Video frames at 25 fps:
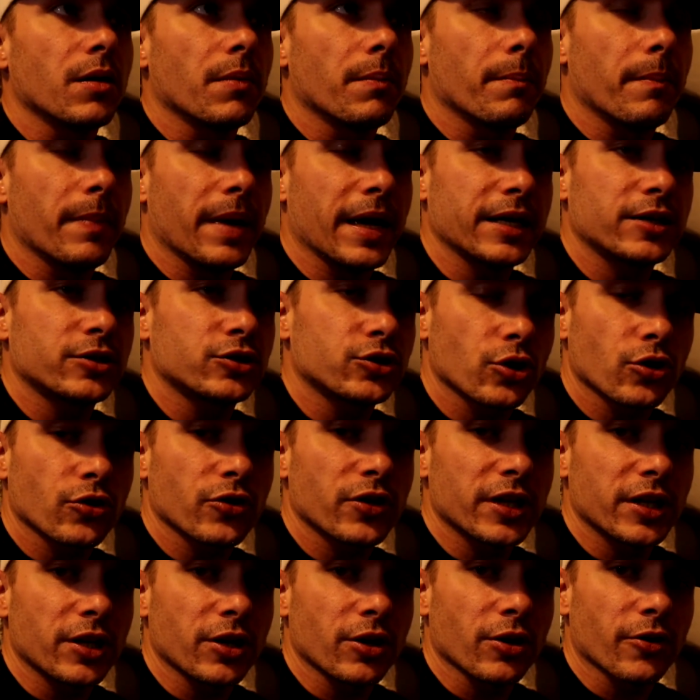make sure
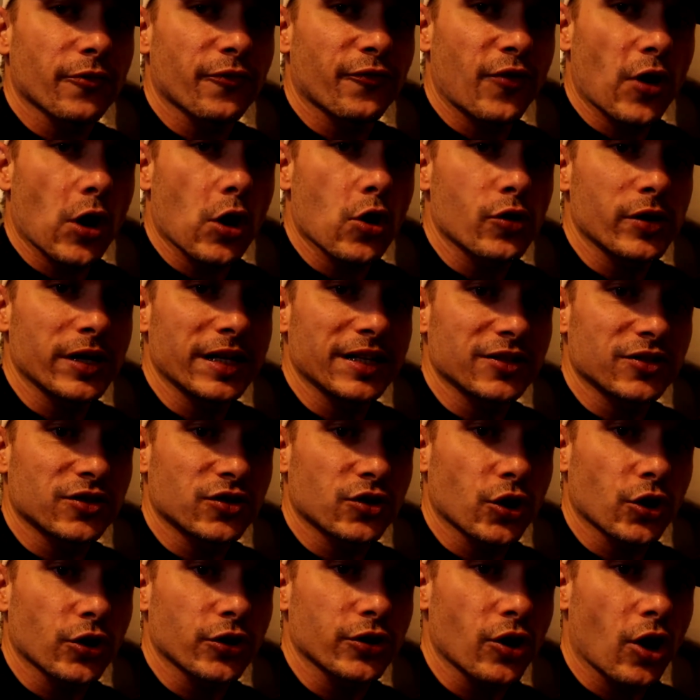that your phone
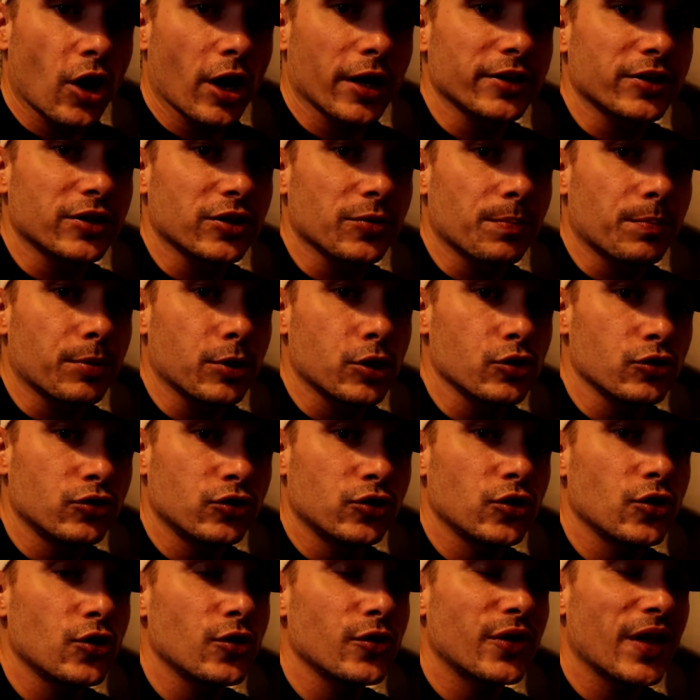is turned on to
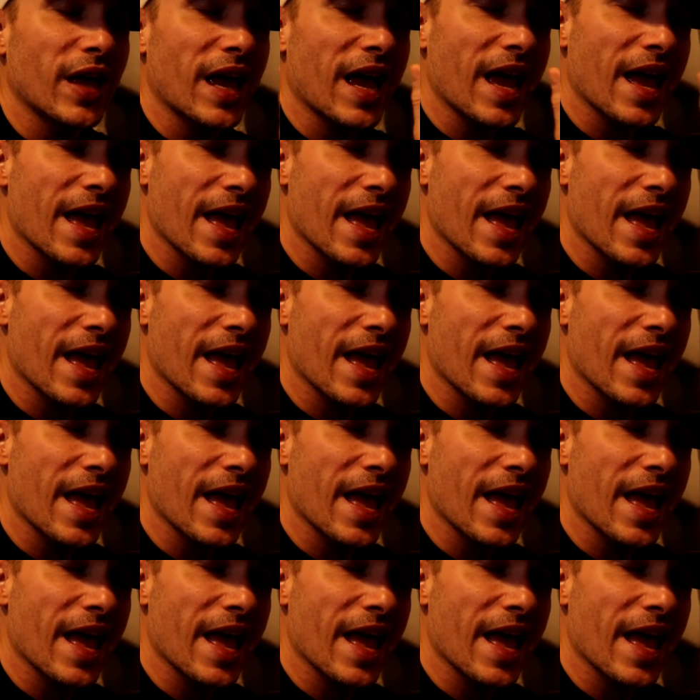Bluetooth